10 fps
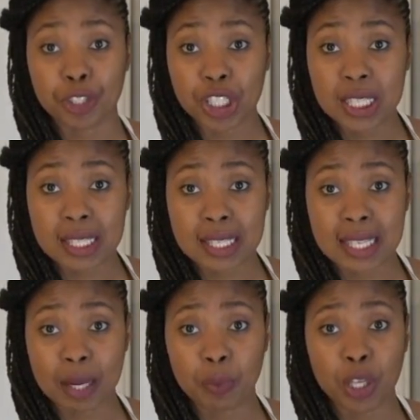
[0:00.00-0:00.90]
cheeses
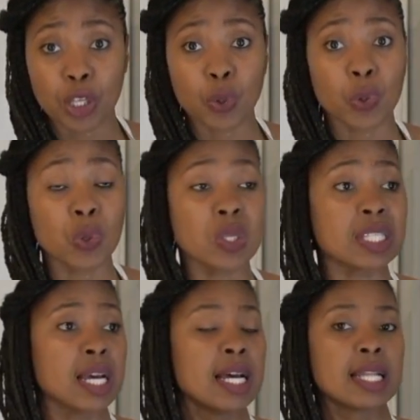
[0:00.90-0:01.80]
that we
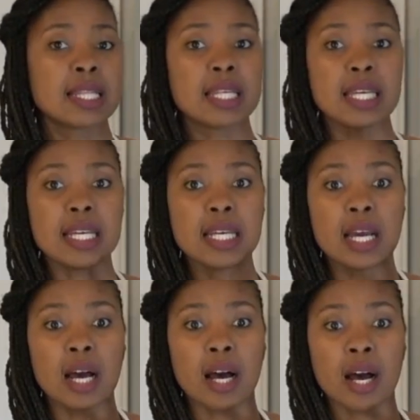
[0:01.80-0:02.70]
use, the